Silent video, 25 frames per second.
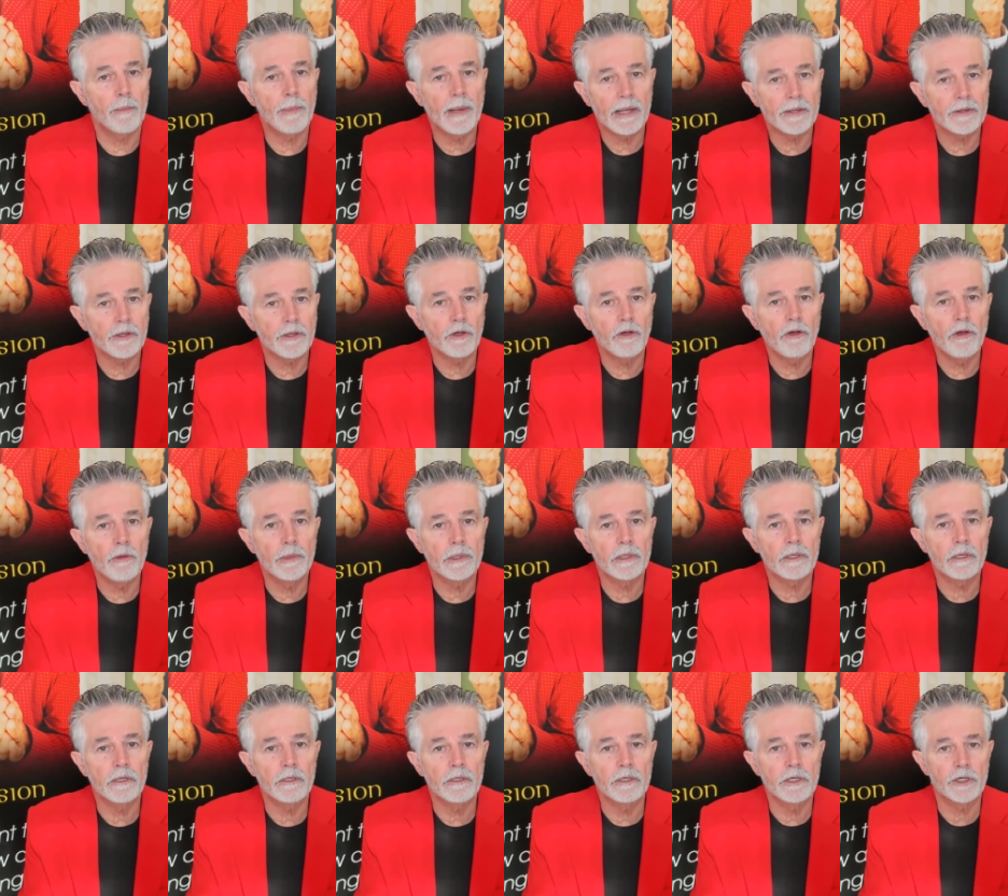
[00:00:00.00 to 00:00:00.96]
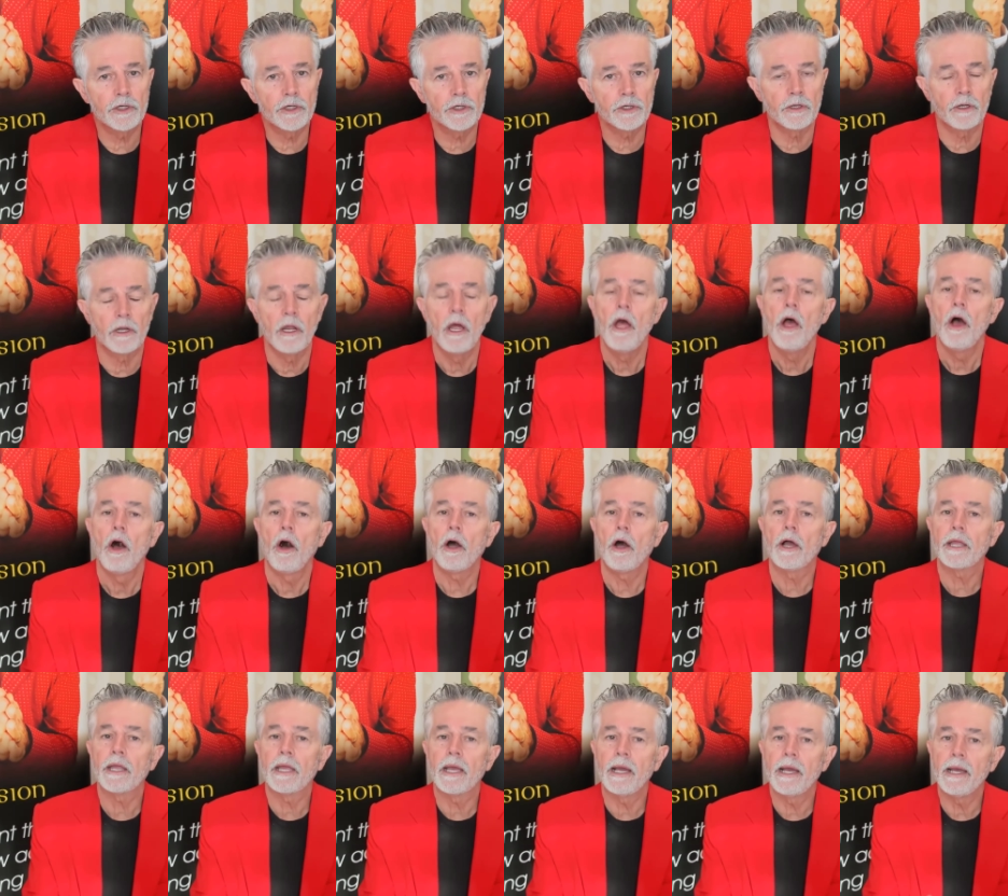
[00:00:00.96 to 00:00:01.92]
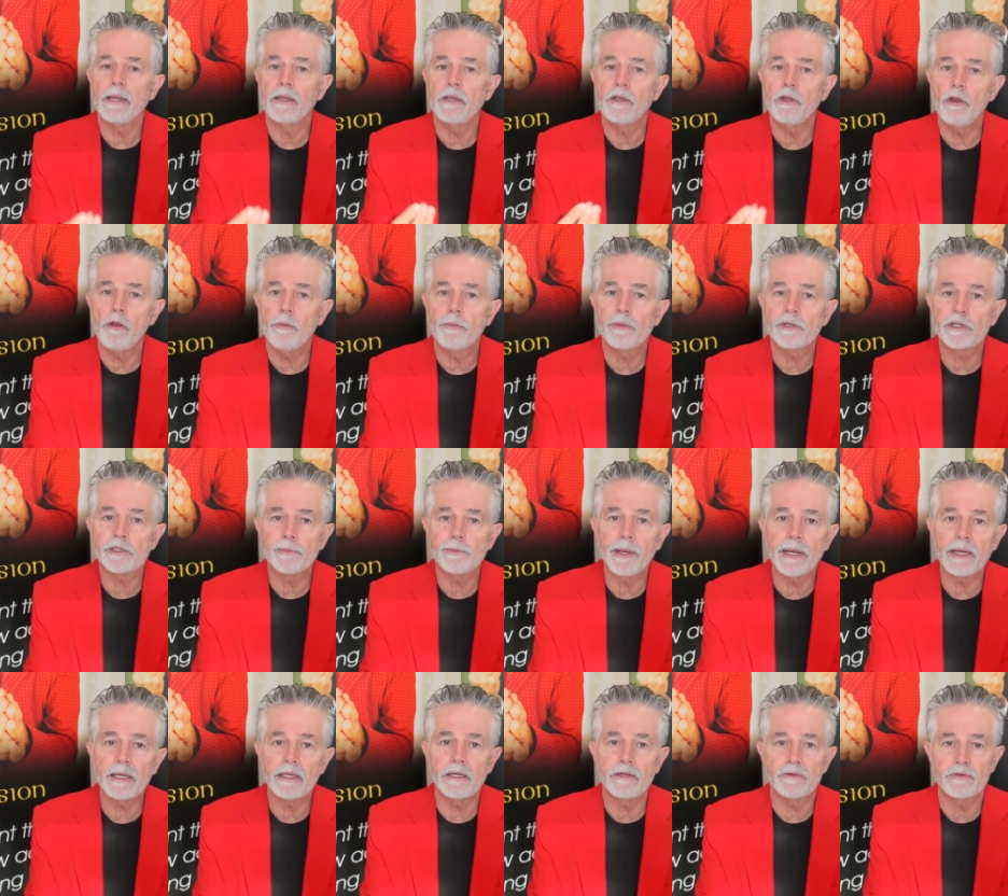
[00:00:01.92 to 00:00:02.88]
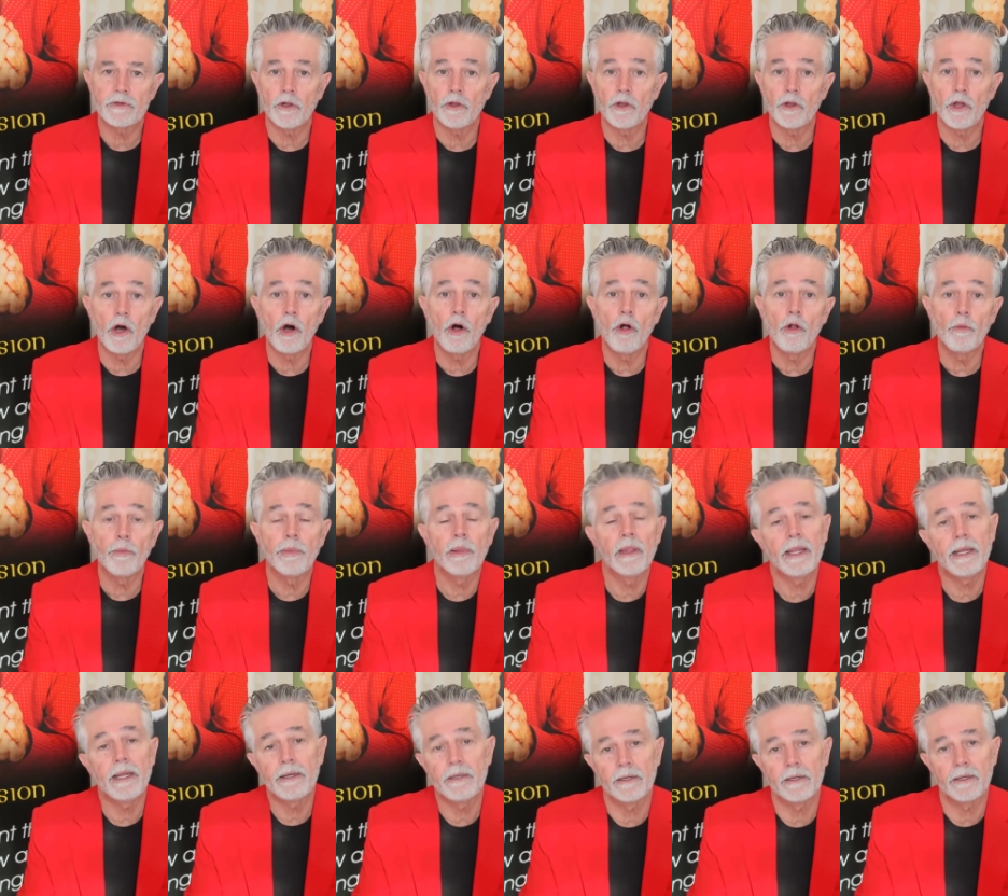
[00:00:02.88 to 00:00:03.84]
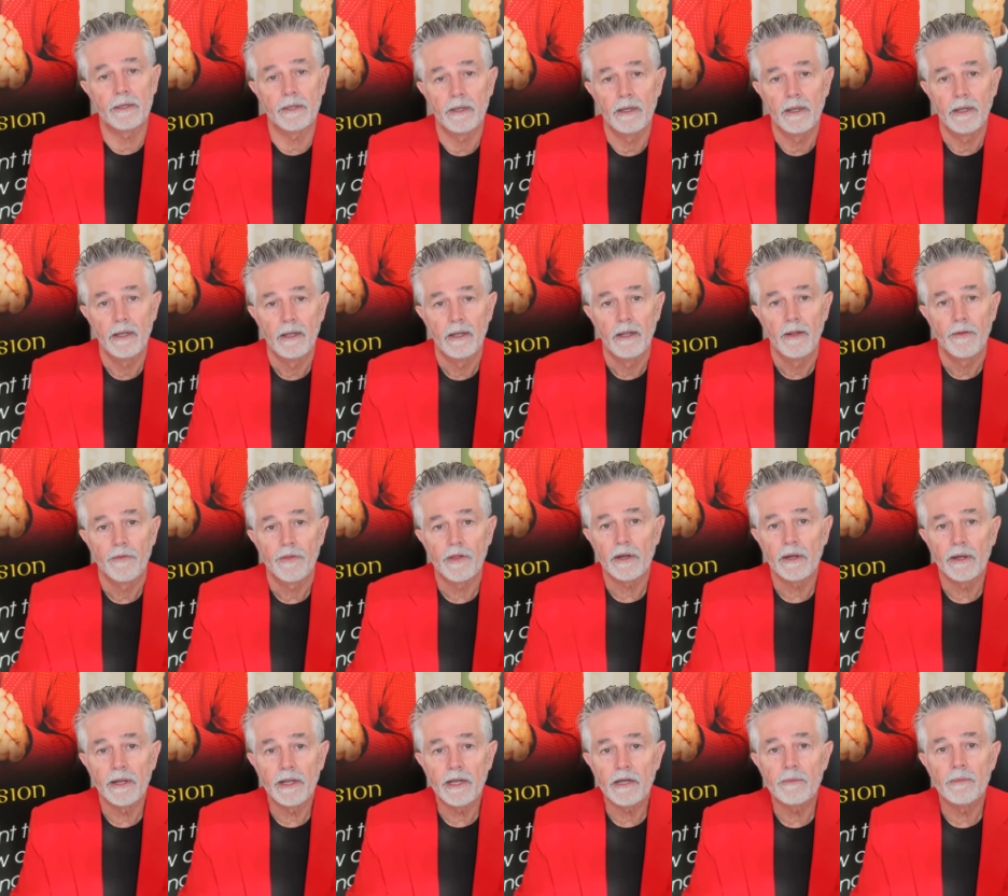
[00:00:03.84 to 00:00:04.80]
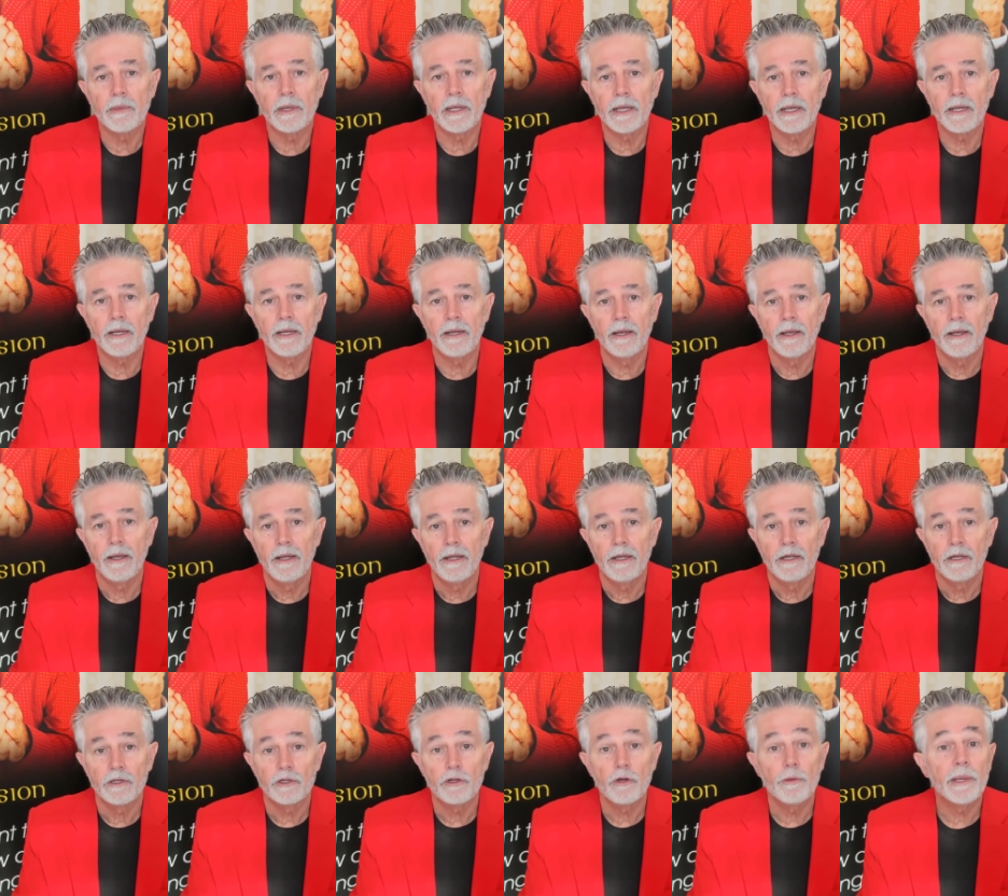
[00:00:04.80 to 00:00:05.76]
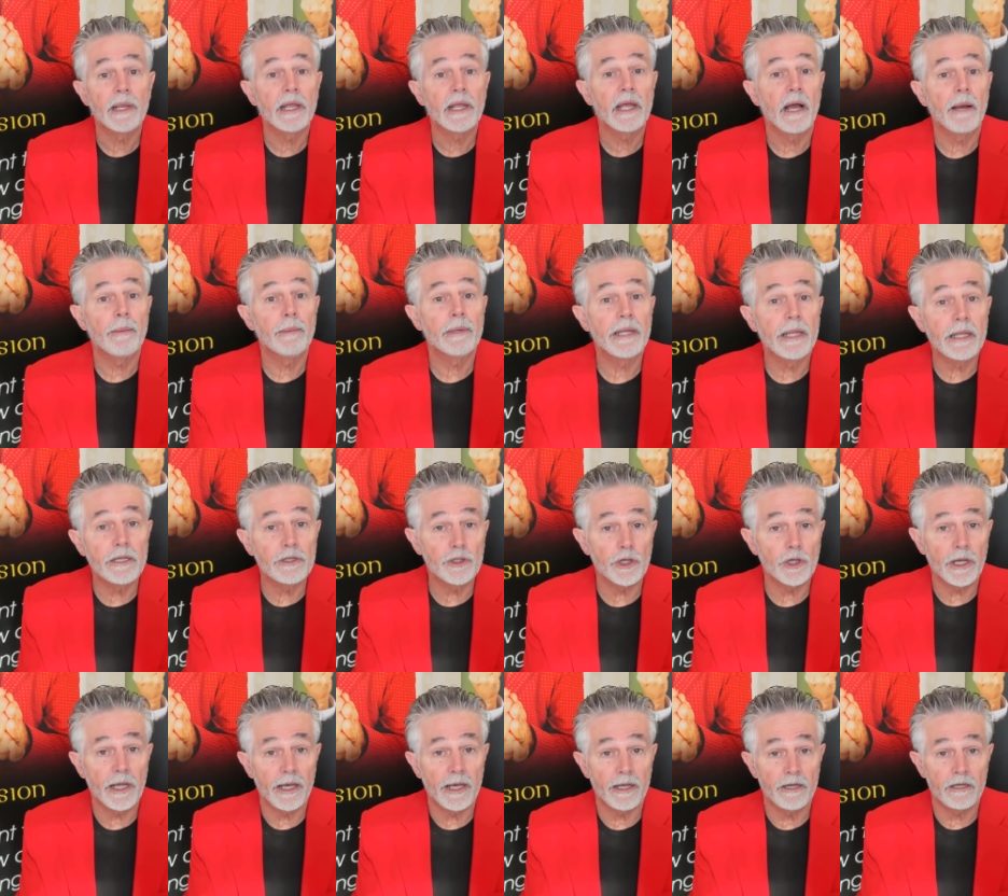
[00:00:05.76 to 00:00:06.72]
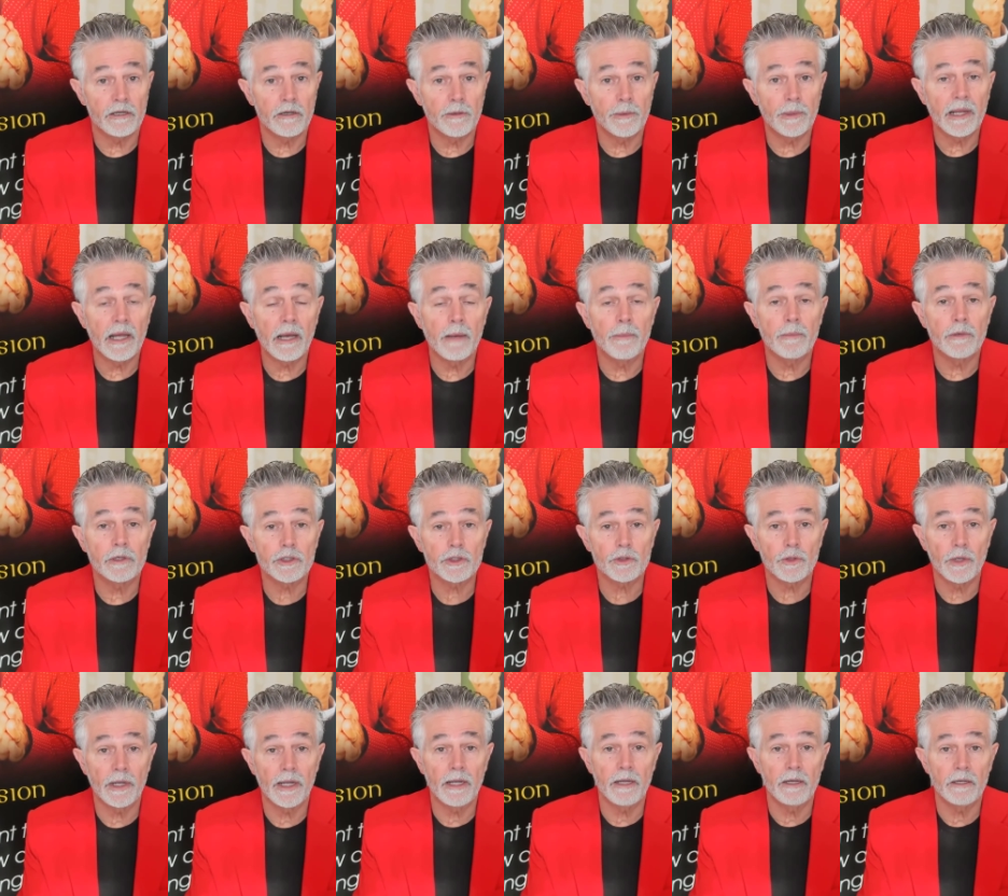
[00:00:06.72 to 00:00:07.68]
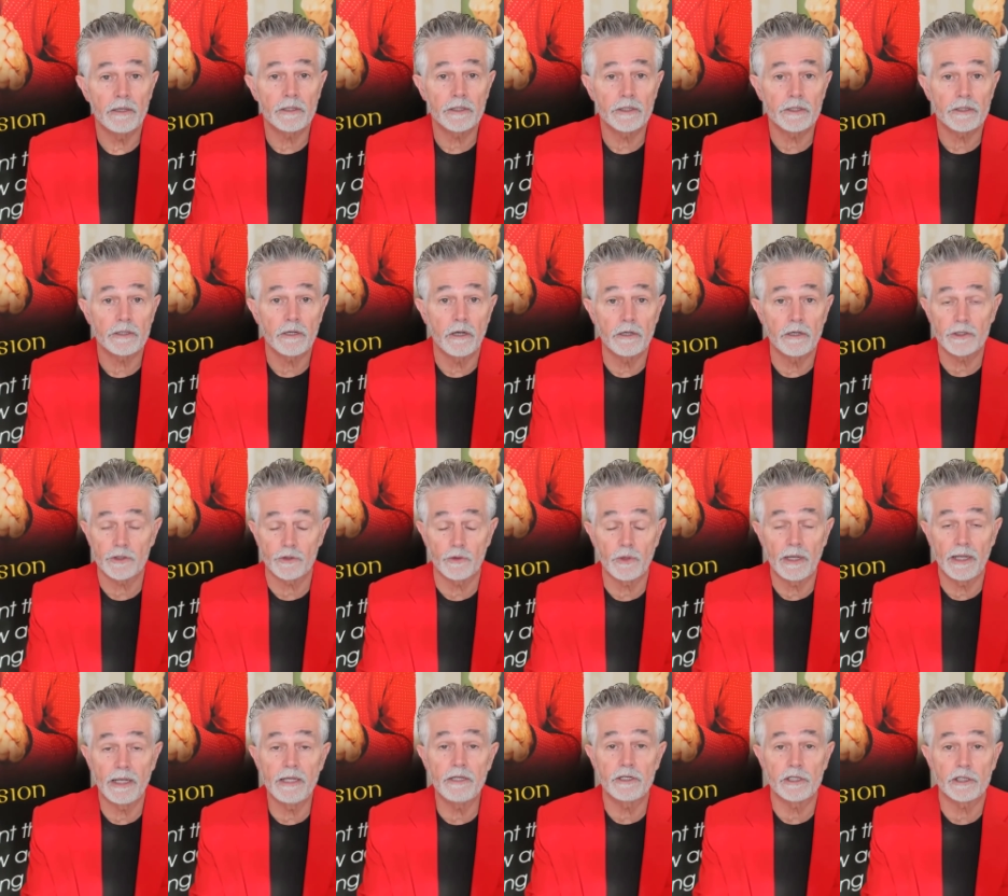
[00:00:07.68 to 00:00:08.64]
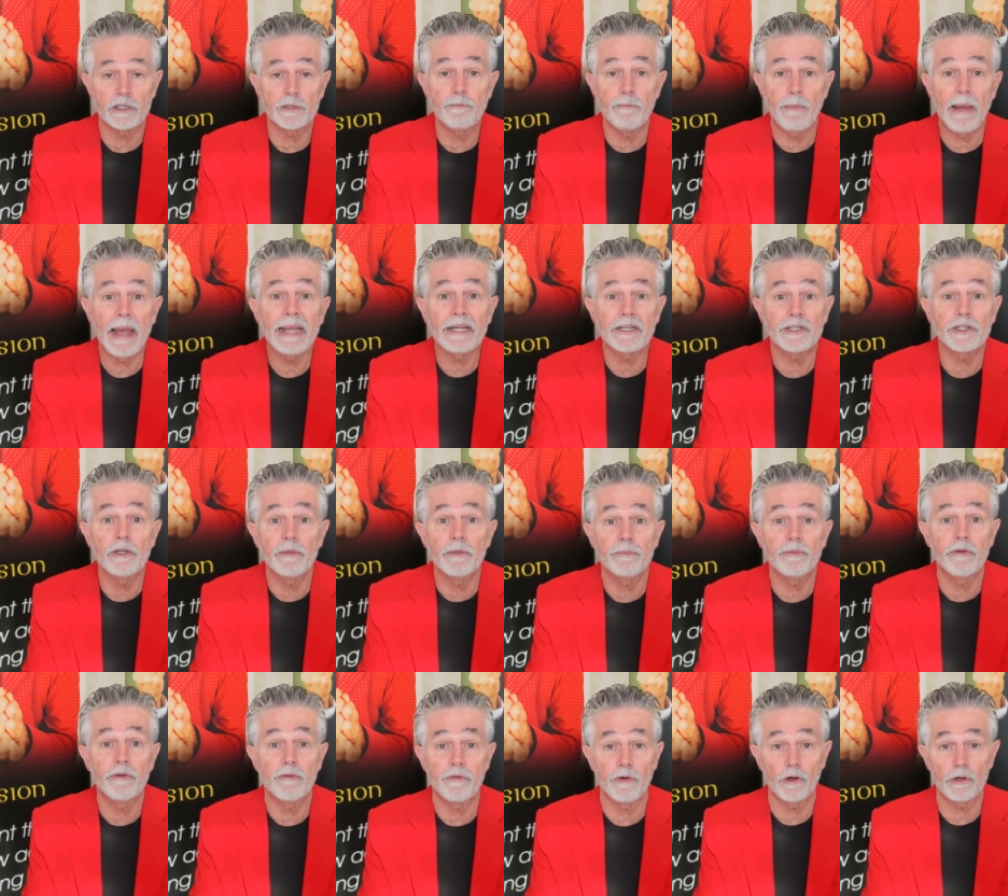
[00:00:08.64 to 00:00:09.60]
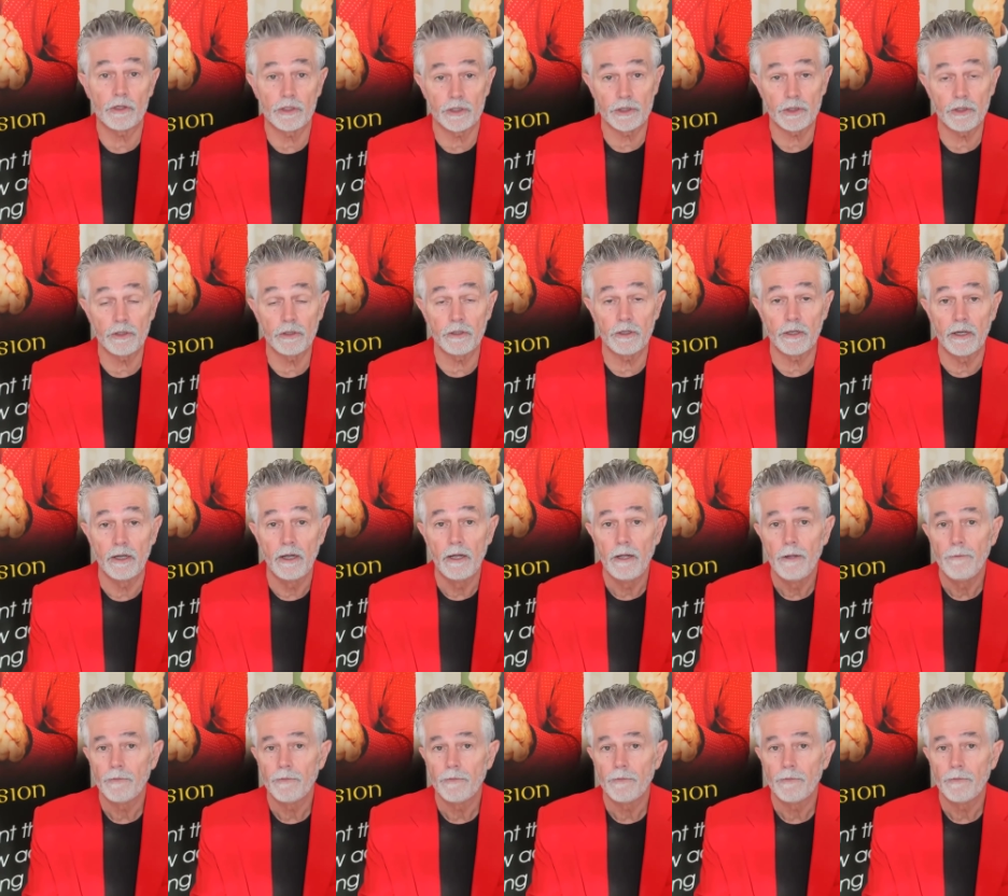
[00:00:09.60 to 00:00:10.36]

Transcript: about the human condition. I gained new perspectives on the whole planet that led me to become an educator, to become Australasia's passion provocateur,